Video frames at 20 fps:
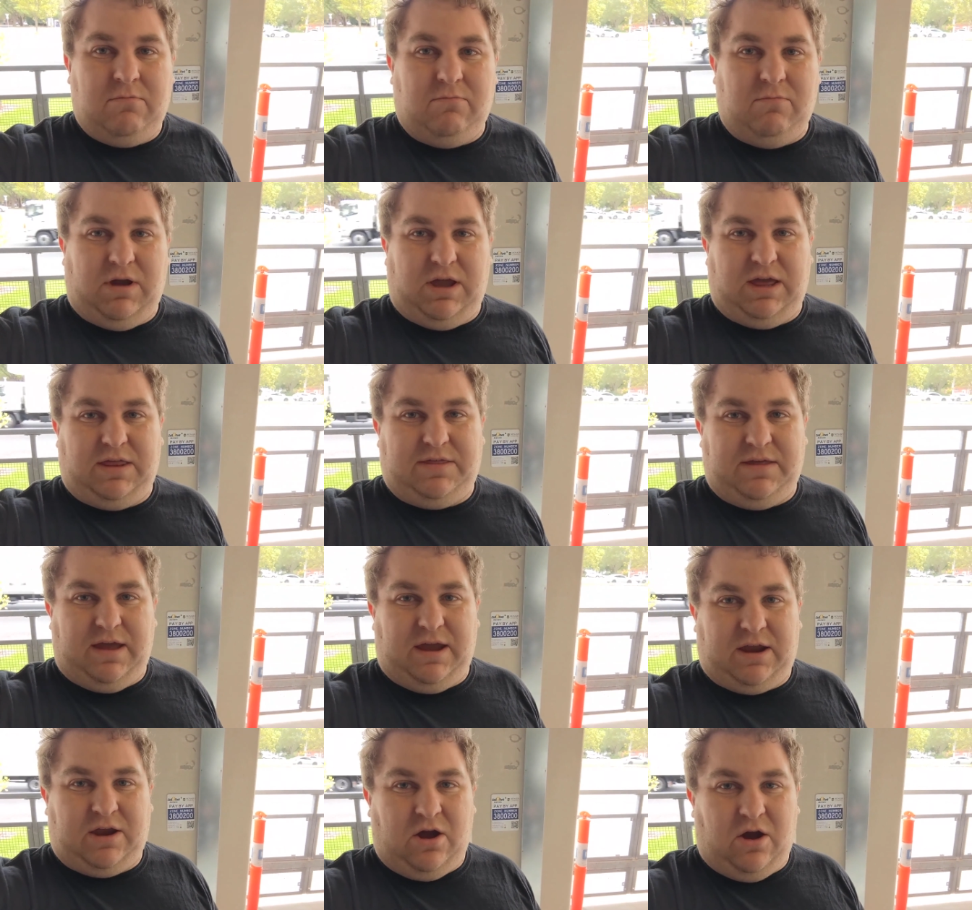with
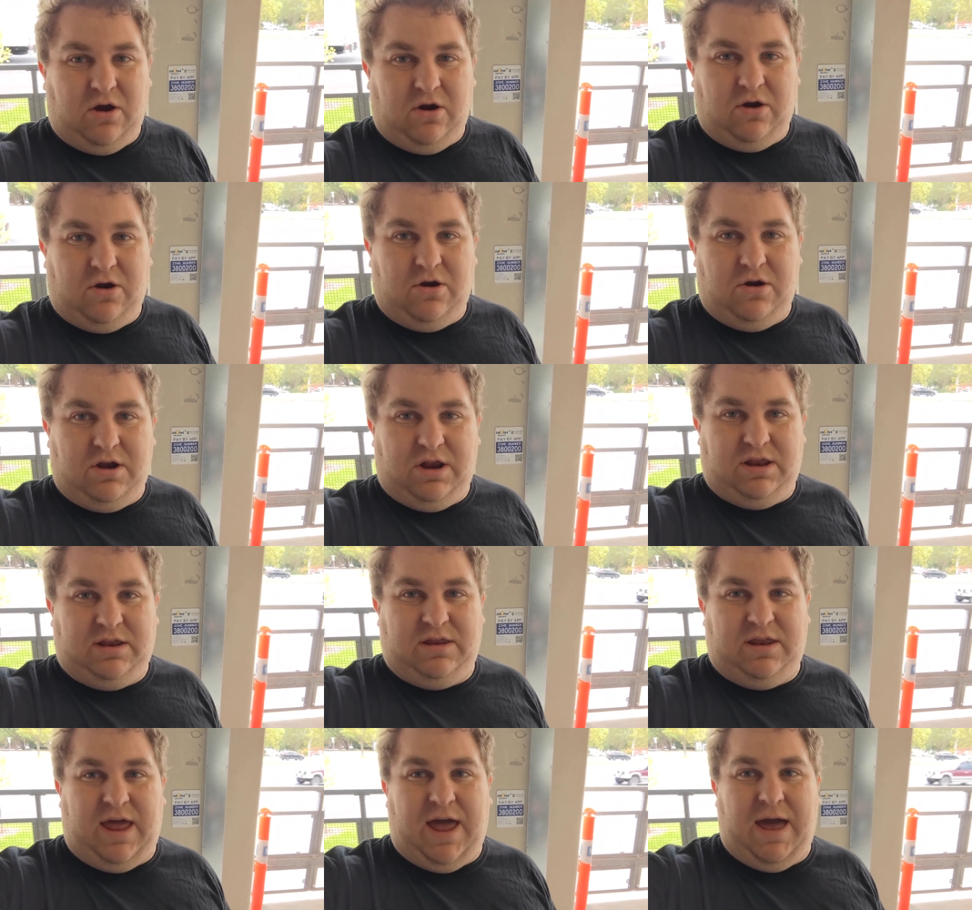a code
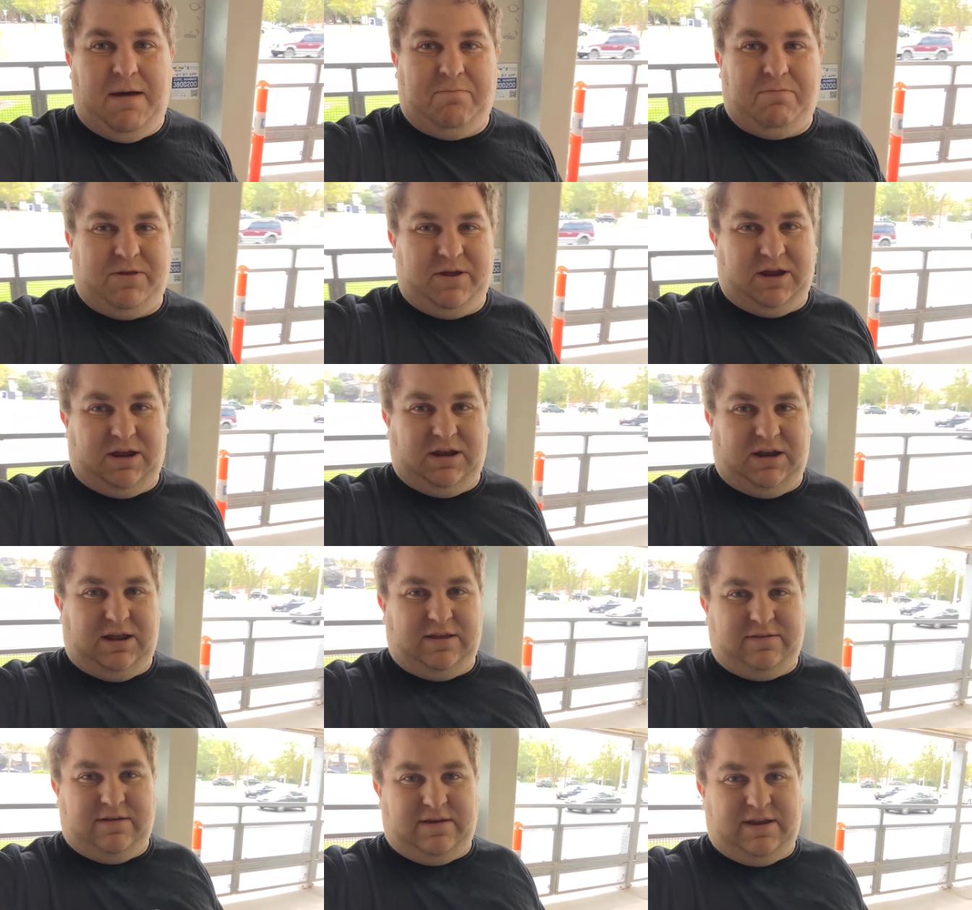and app that you
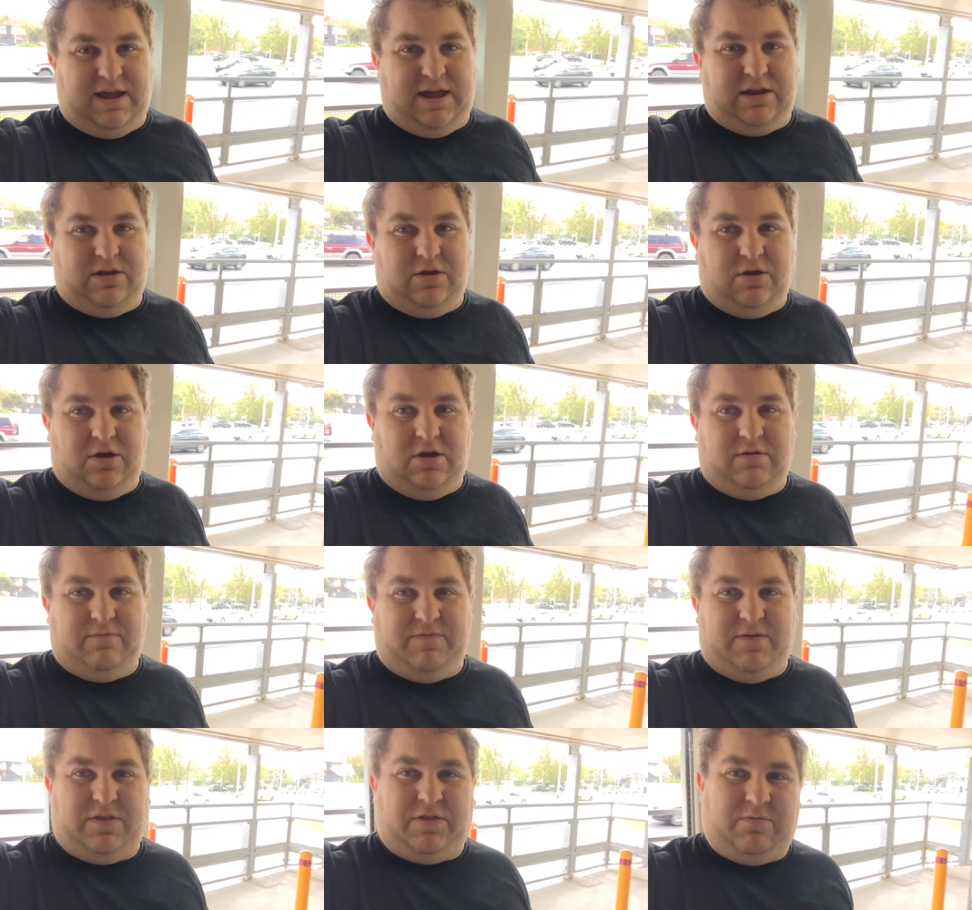need to
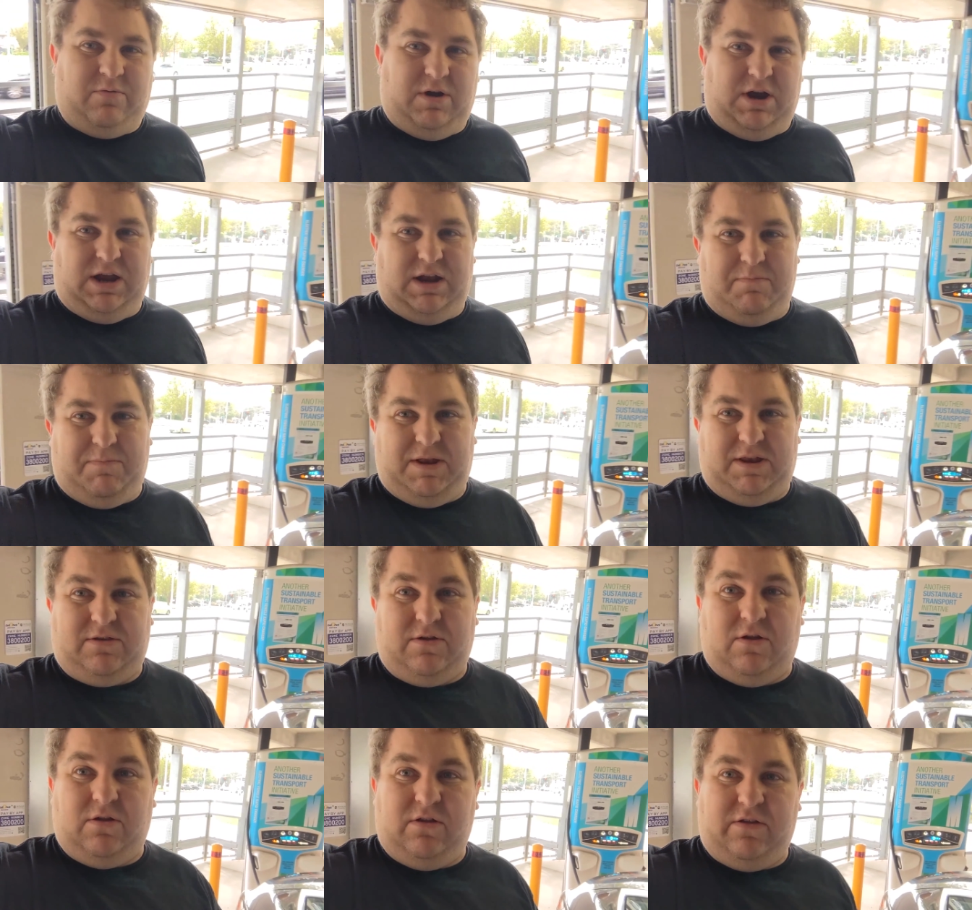download for three and a
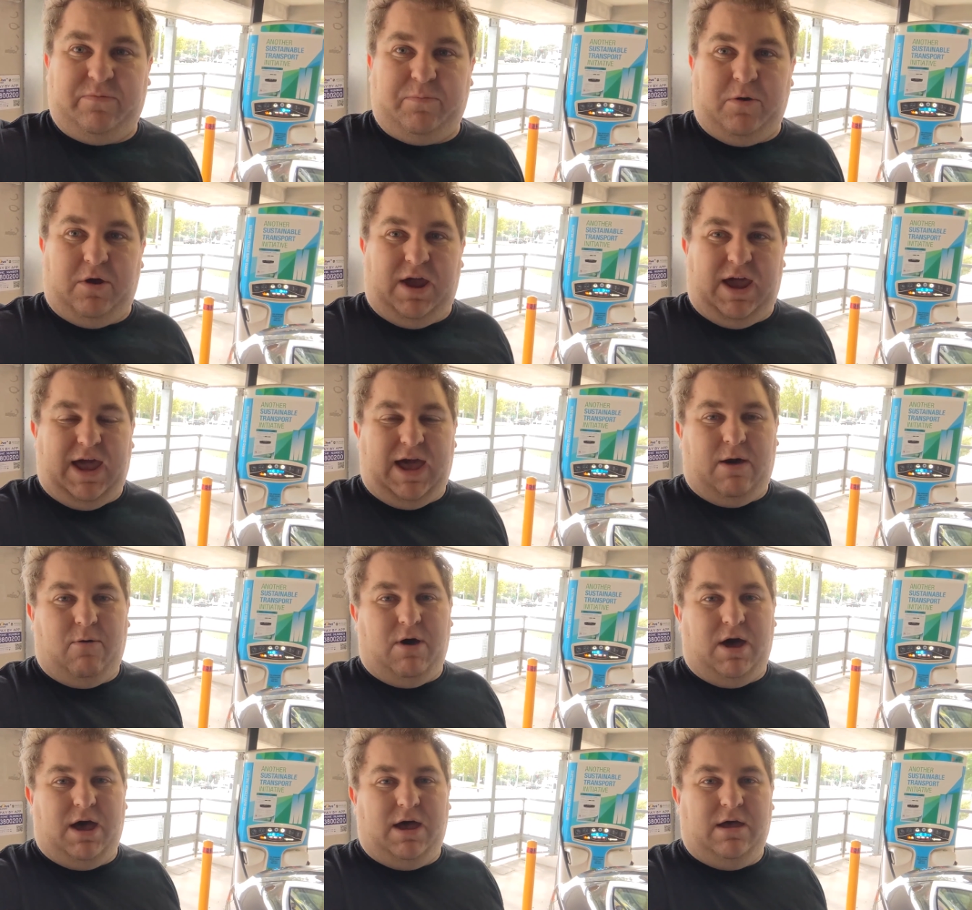bit dollars per
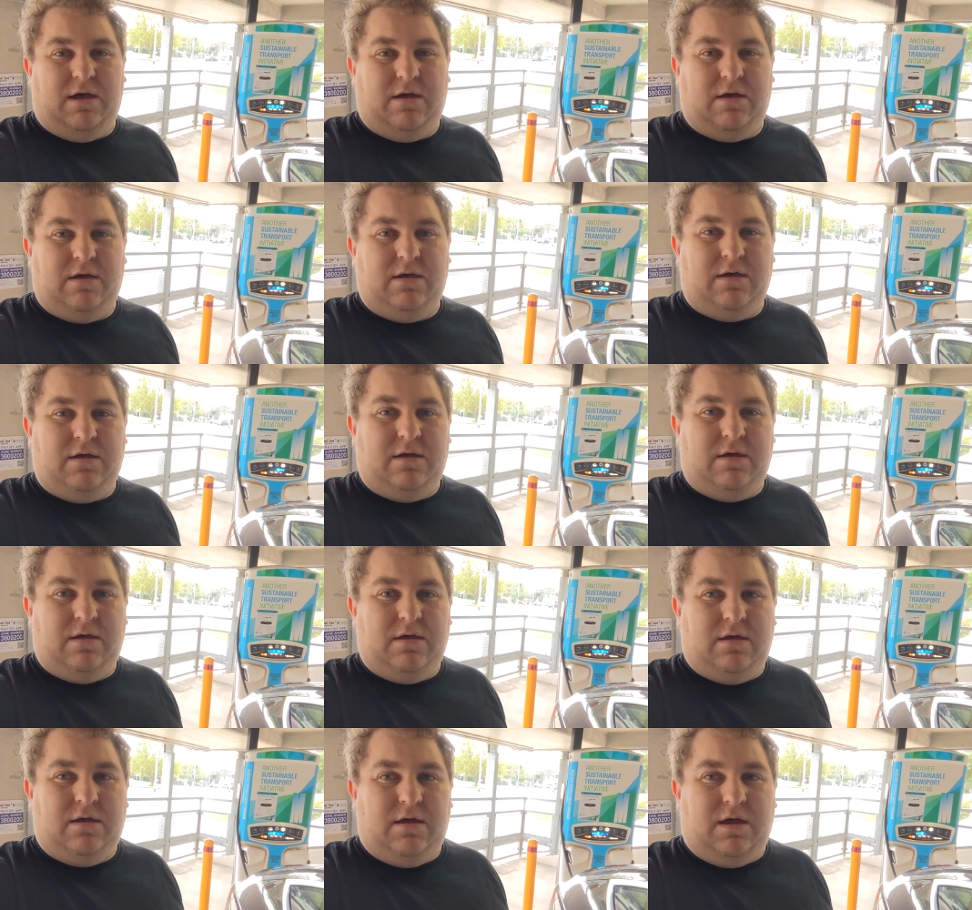hour
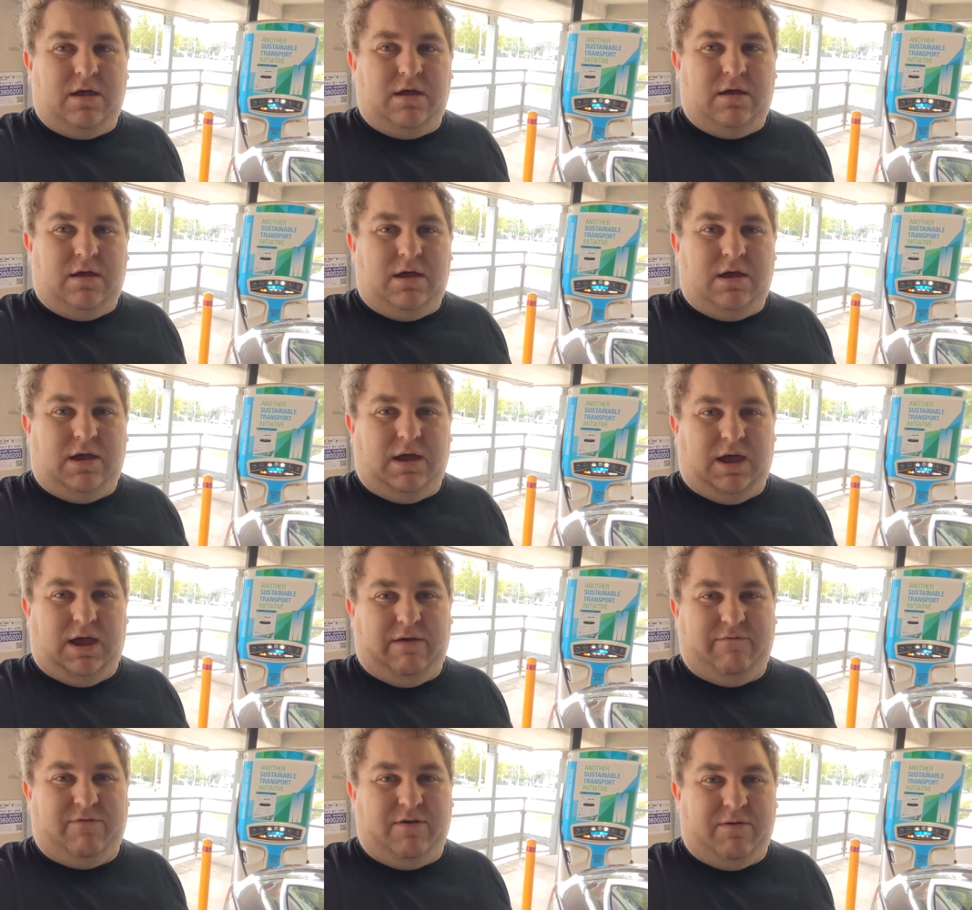
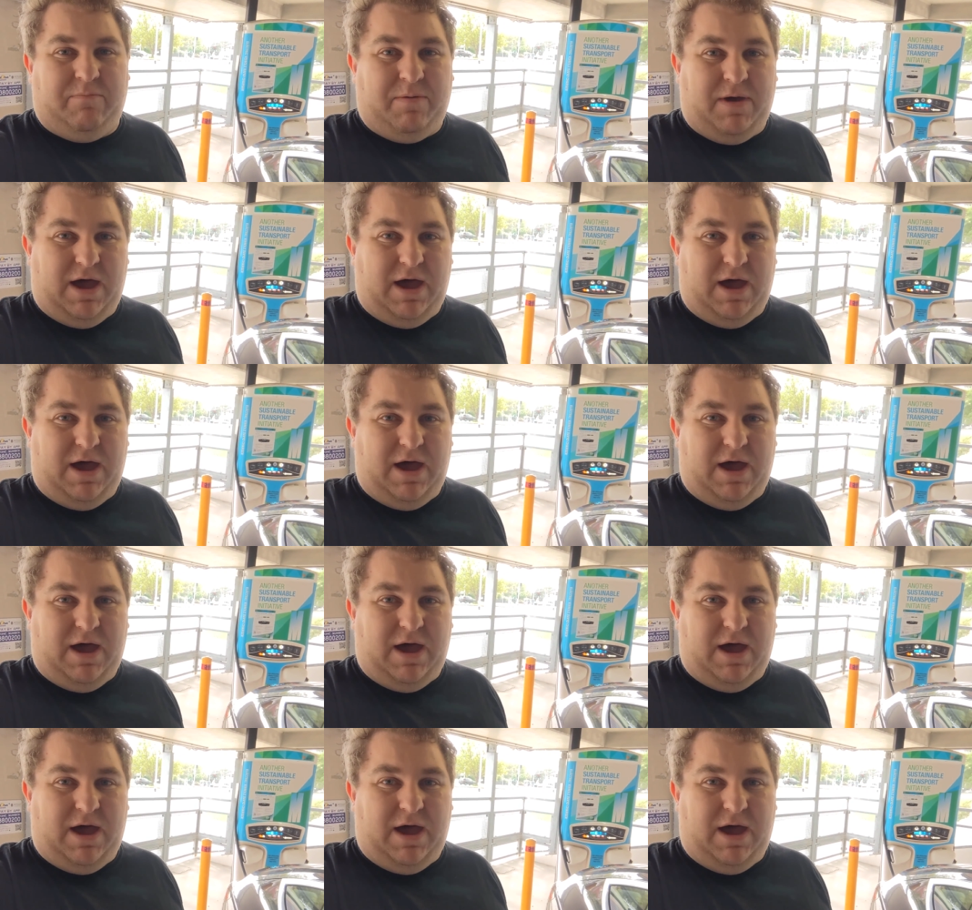uh, for